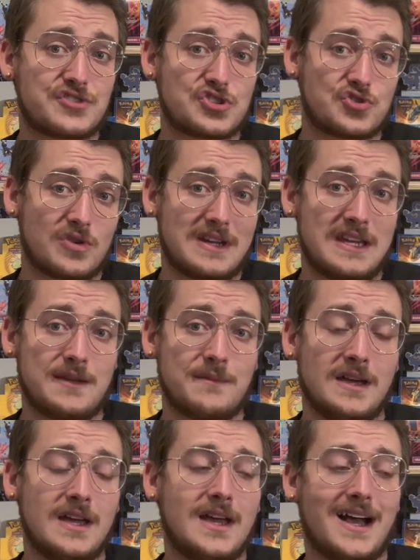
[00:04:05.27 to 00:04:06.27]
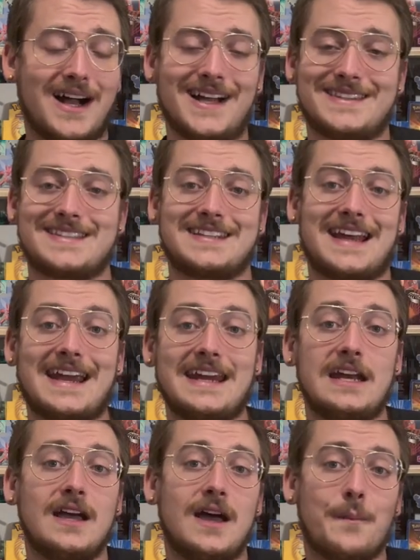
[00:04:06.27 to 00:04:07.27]
stream uh,
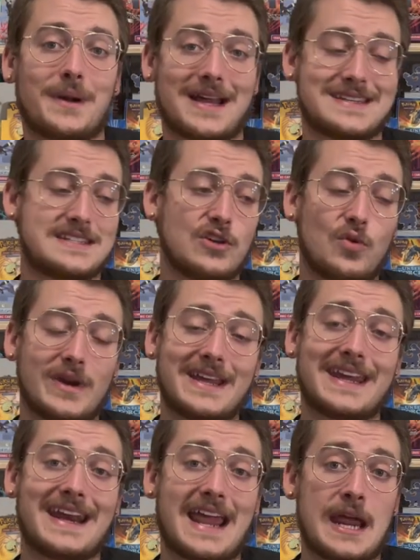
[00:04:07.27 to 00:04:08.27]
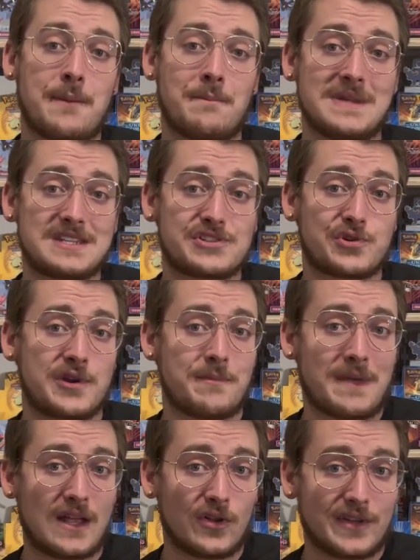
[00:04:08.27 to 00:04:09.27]
tonight, but I still want to get a mystery
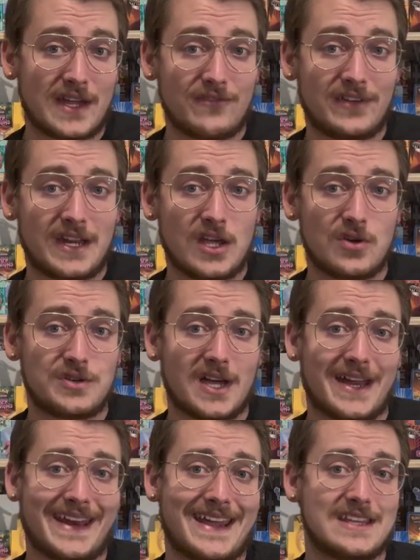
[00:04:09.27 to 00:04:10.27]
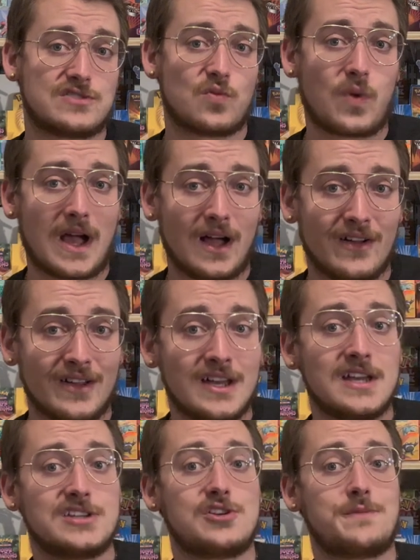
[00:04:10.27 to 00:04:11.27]
mail day video done as well.
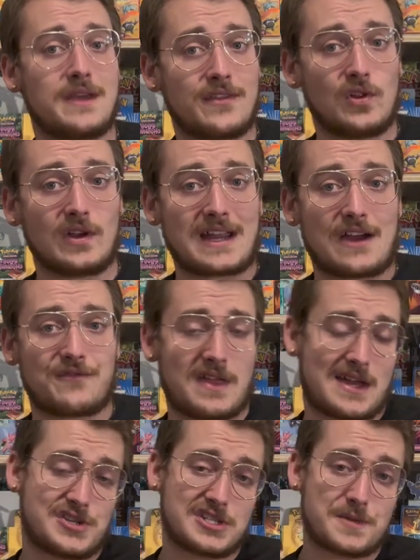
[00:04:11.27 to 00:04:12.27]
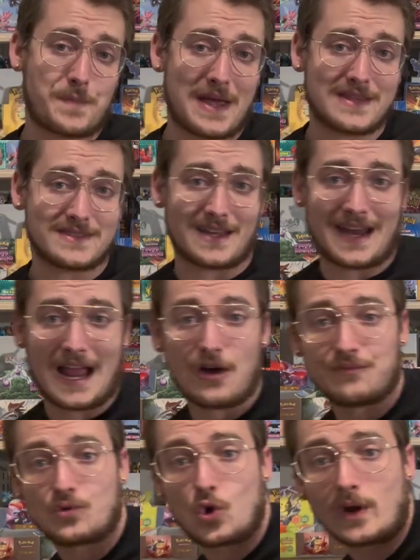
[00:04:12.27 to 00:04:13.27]
So be on the lookout for that. It just depends on how
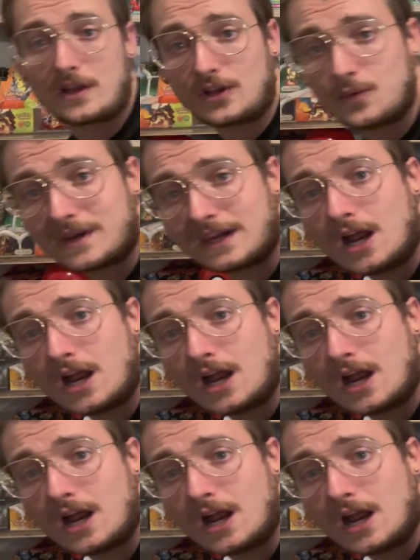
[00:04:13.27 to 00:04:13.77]
quickly we can